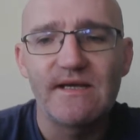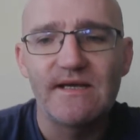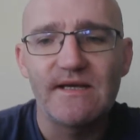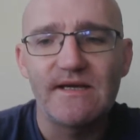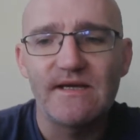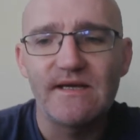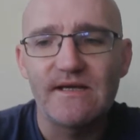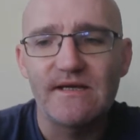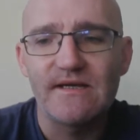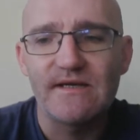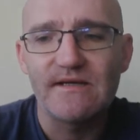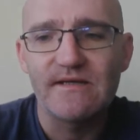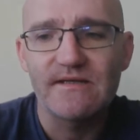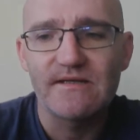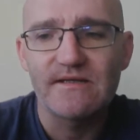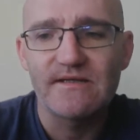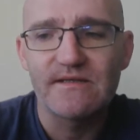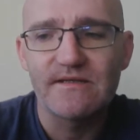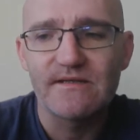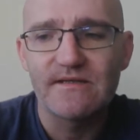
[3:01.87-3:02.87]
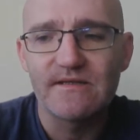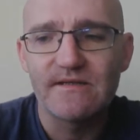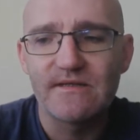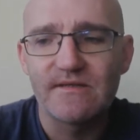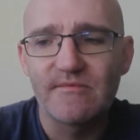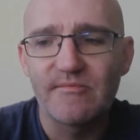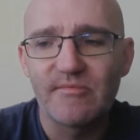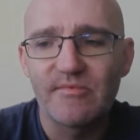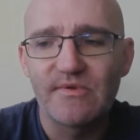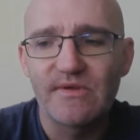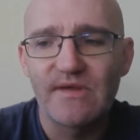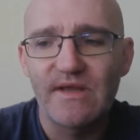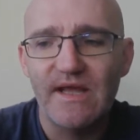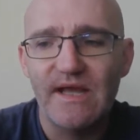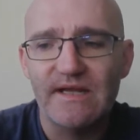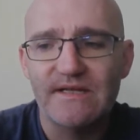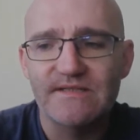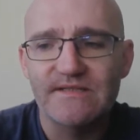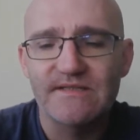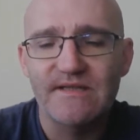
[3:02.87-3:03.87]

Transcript: uh, that